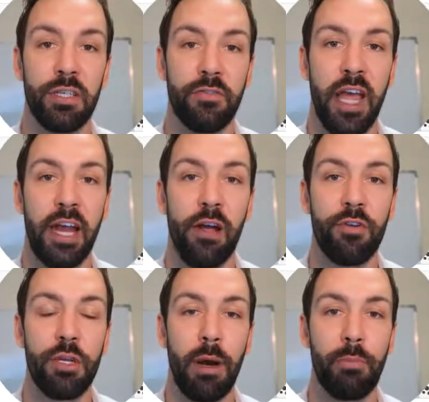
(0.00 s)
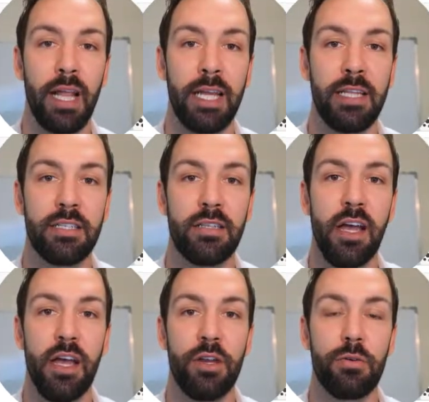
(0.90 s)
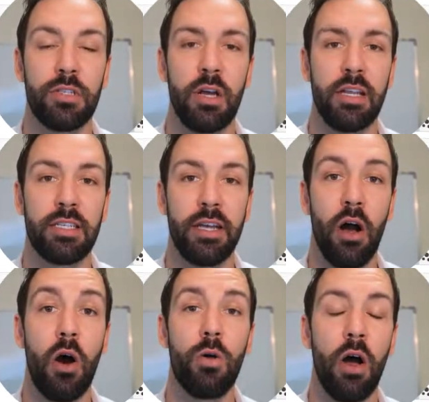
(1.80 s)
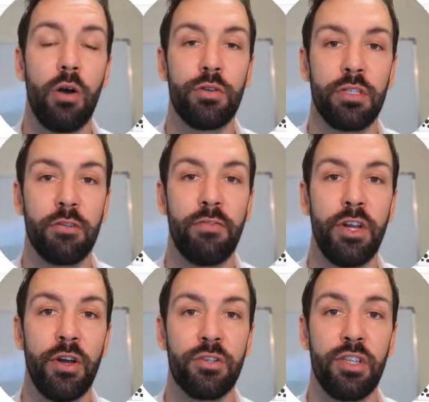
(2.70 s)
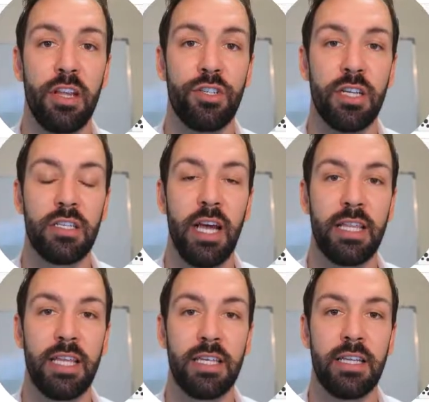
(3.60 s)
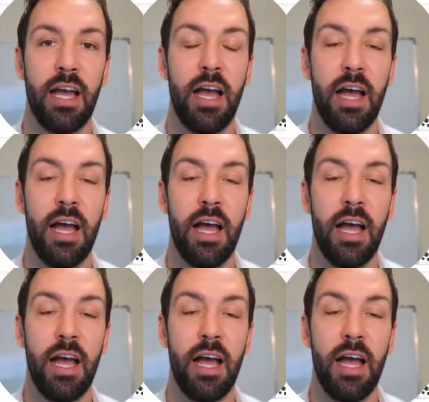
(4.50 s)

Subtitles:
So if you head over to my playlist, you'll see a whole host of videos that are just like this,